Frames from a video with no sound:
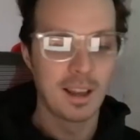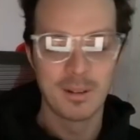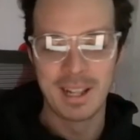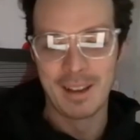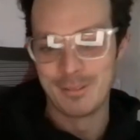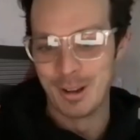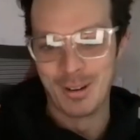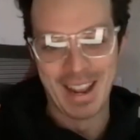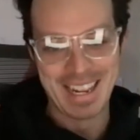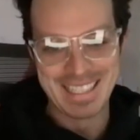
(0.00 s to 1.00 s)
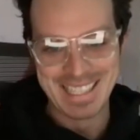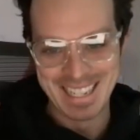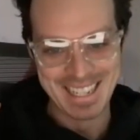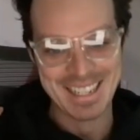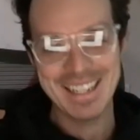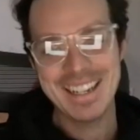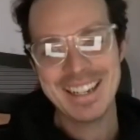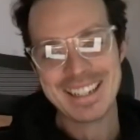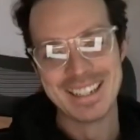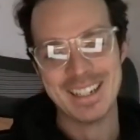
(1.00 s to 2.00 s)
would have no idea.
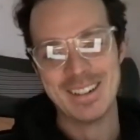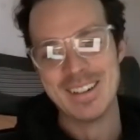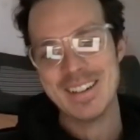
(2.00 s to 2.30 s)
you know